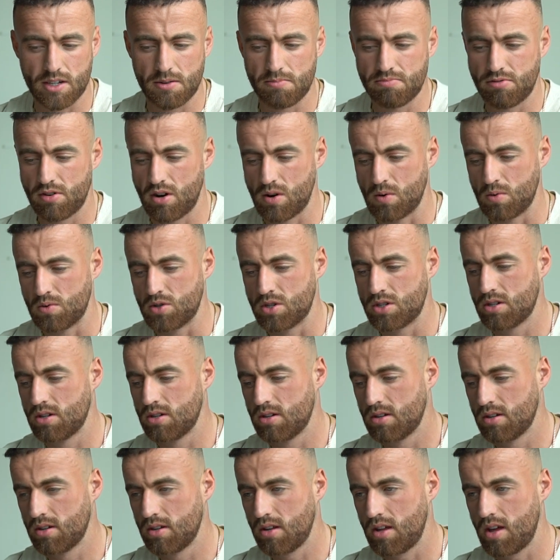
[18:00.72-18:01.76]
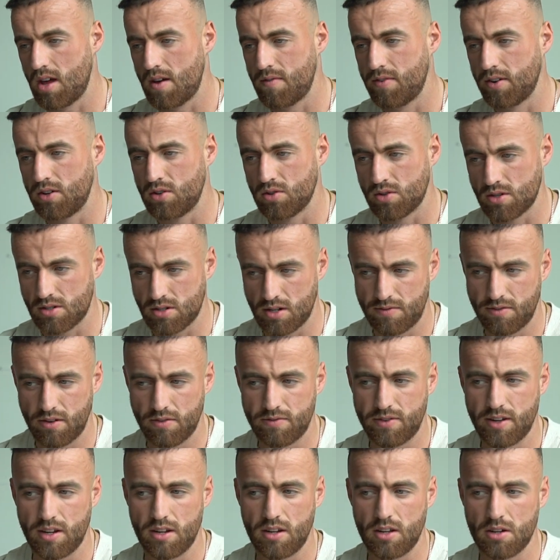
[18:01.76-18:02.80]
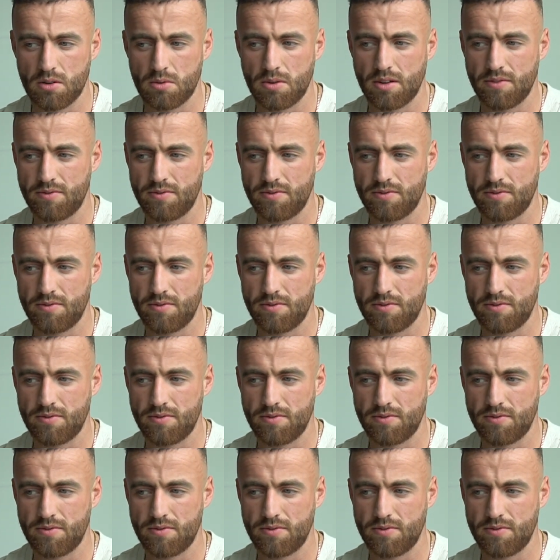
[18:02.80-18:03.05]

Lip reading: approach. If it doesn't fulfill you,